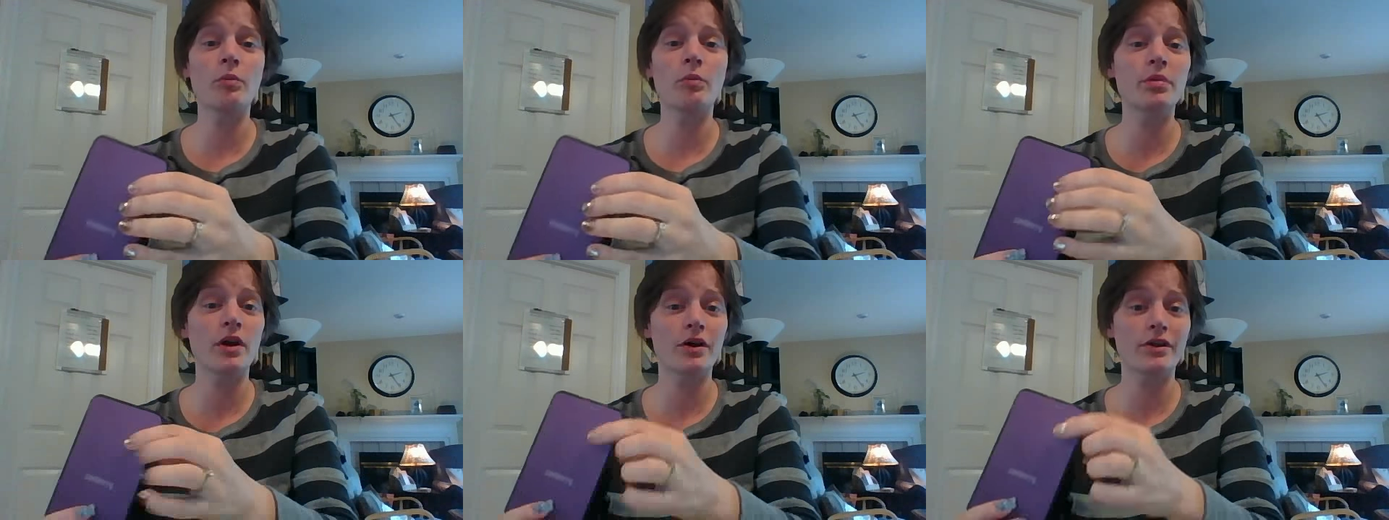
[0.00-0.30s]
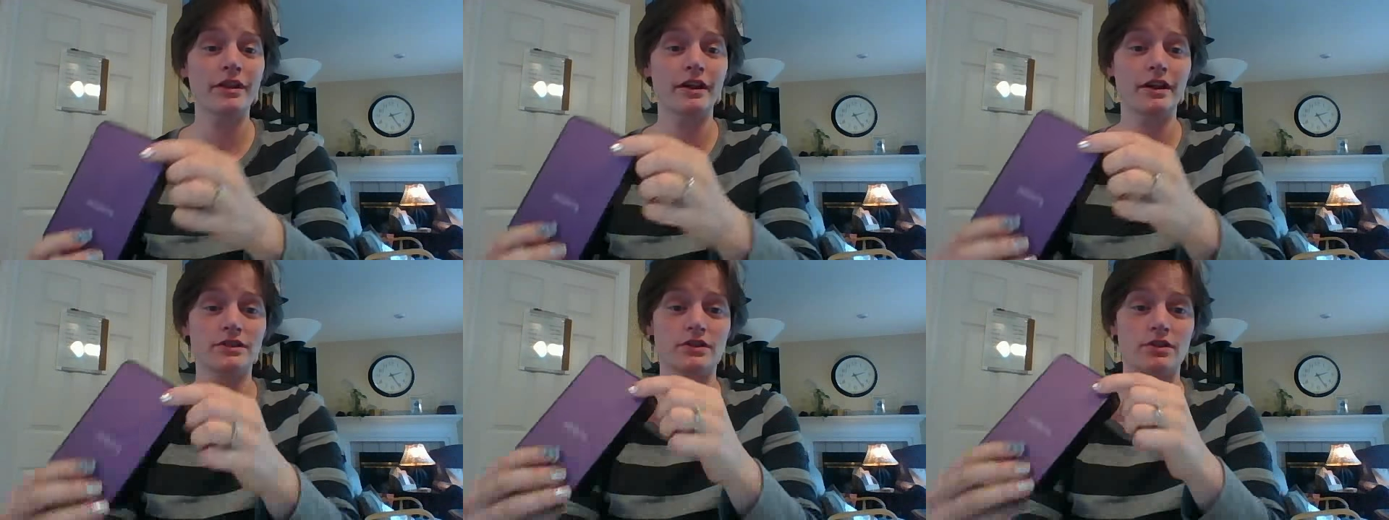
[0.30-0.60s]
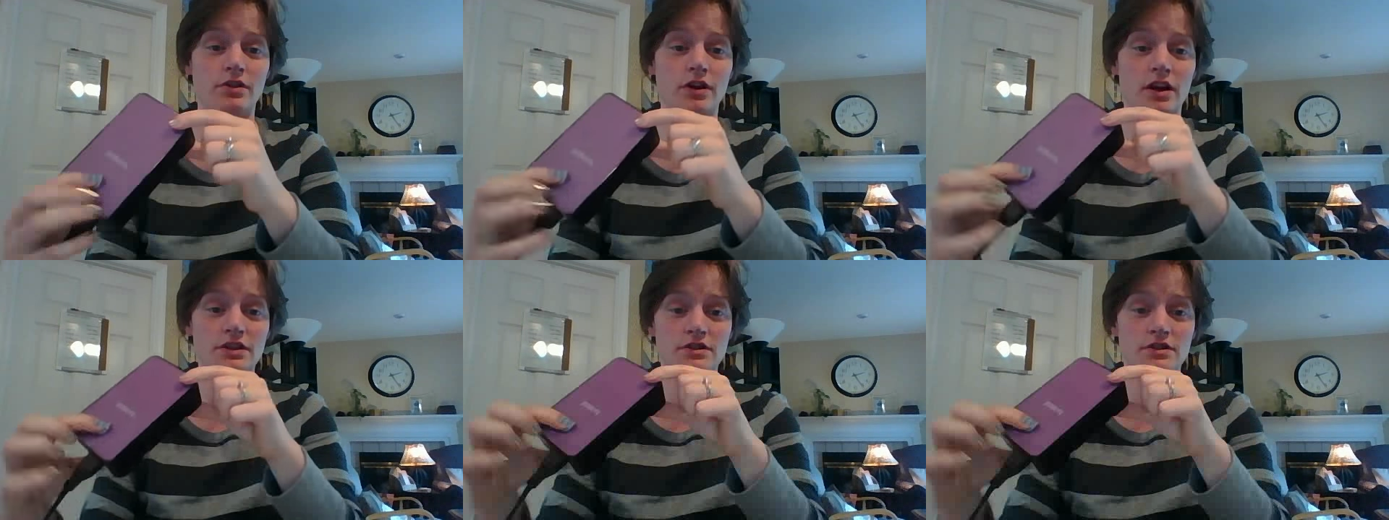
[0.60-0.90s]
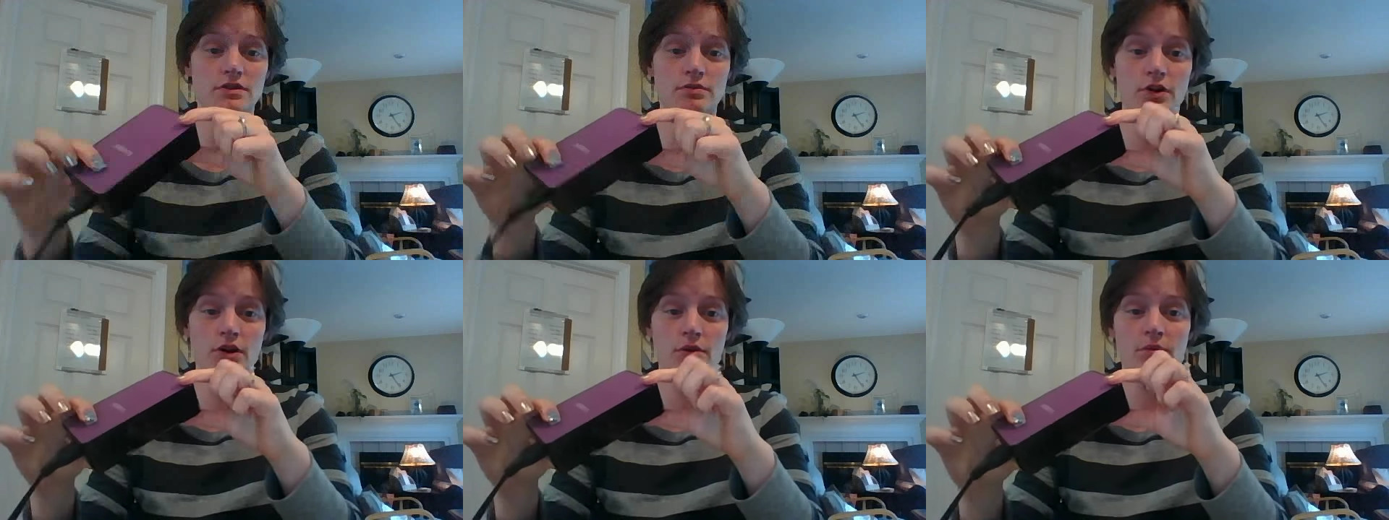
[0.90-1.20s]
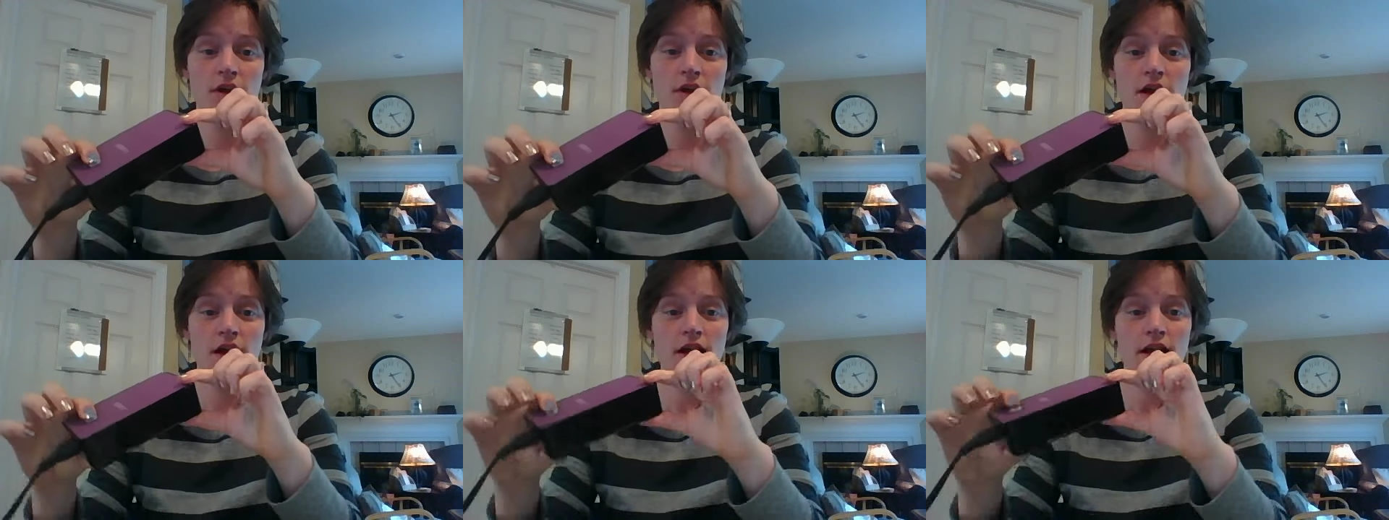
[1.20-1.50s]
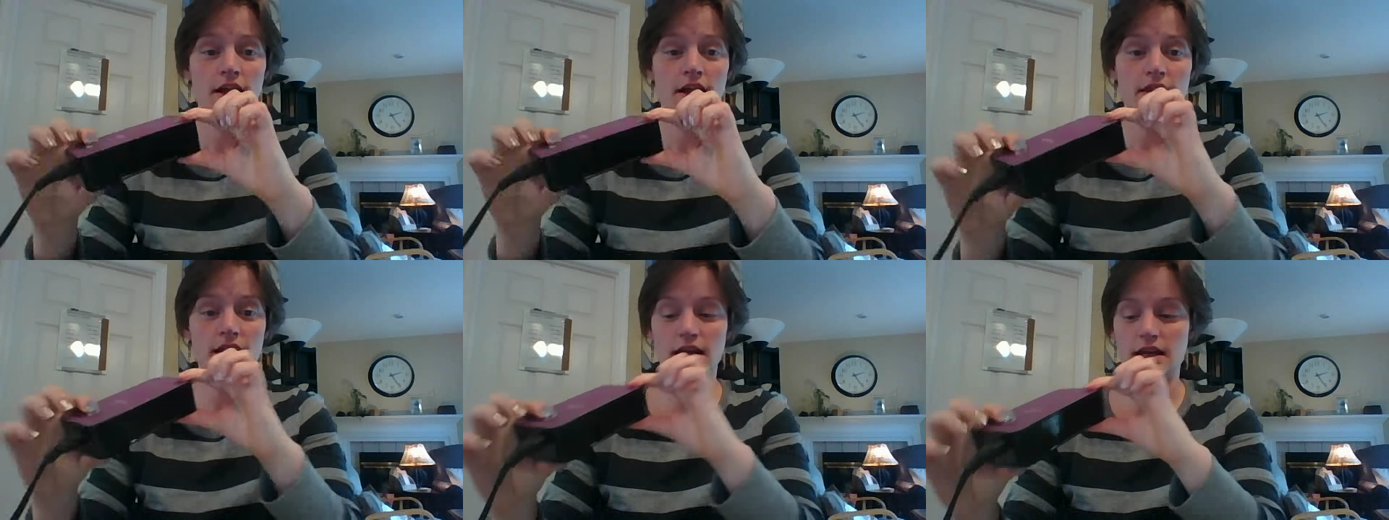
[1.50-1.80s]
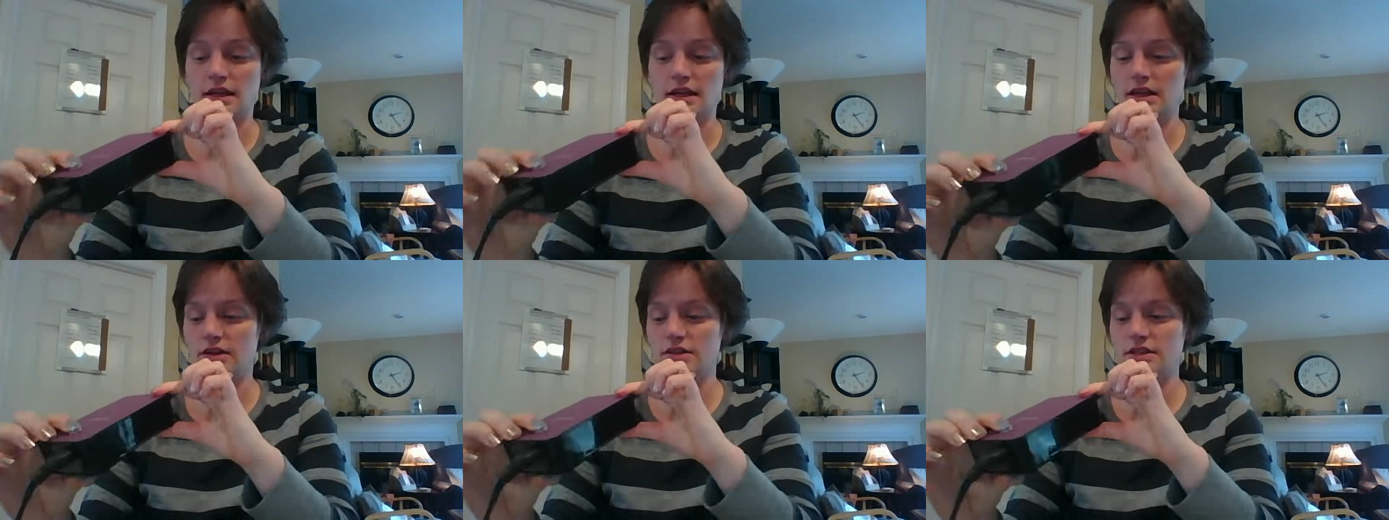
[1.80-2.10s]
blow things across the room.
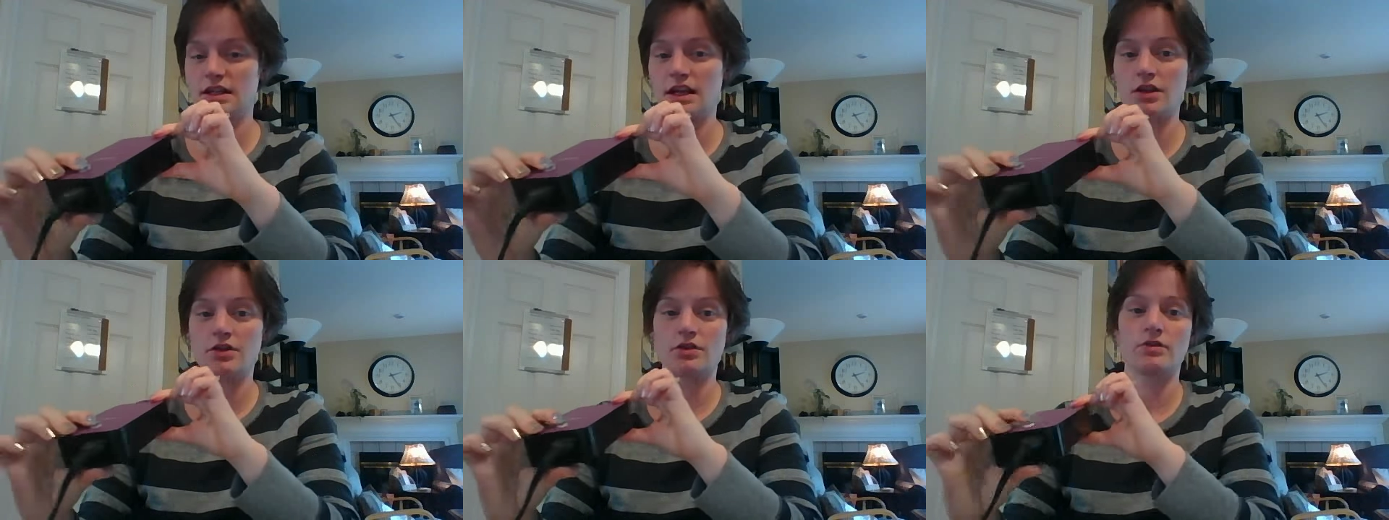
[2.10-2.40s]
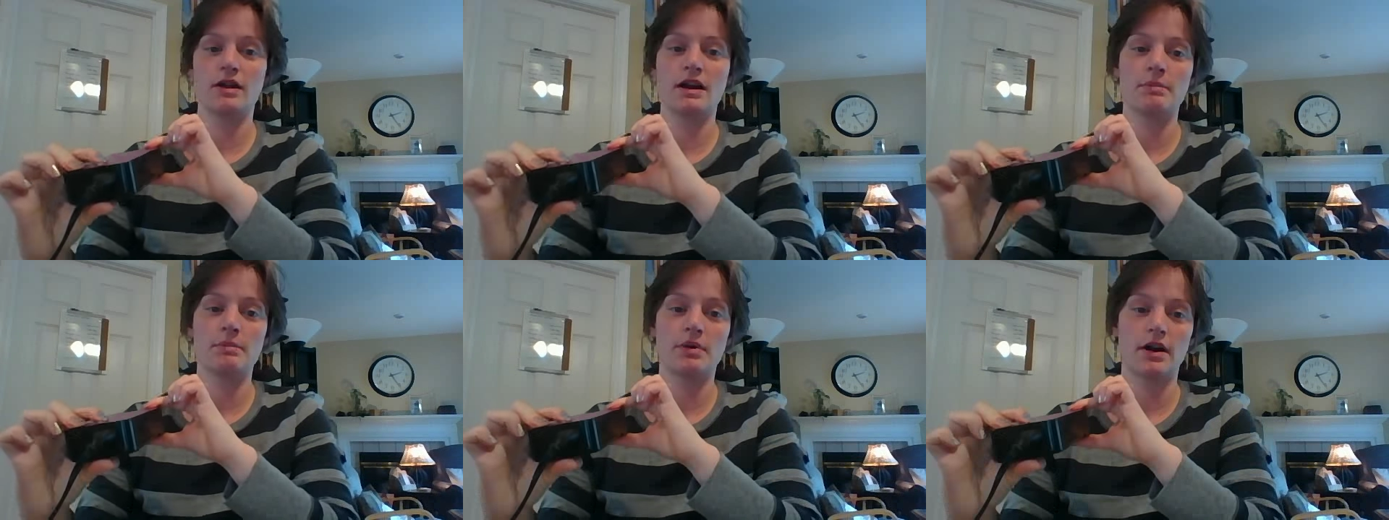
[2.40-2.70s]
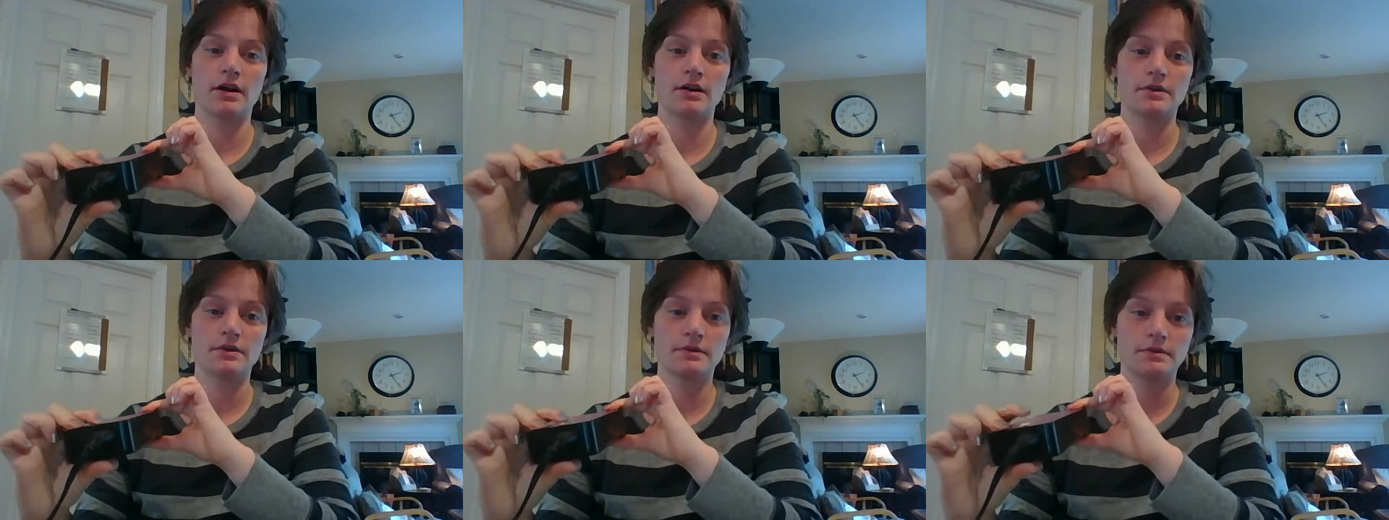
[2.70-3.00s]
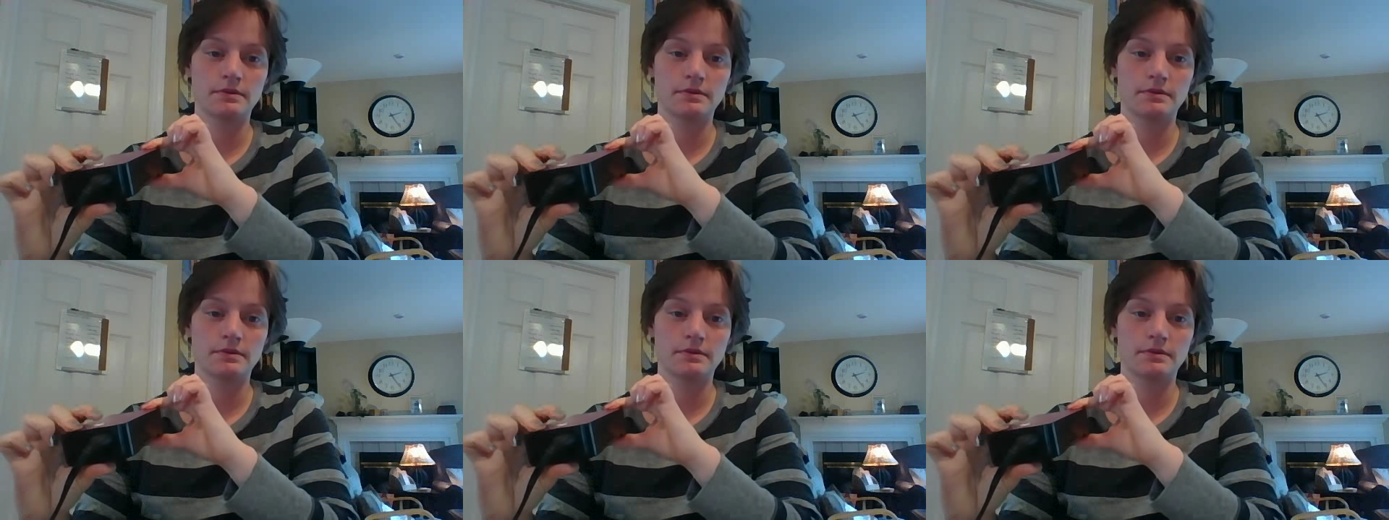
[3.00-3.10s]
Then here's the other great part.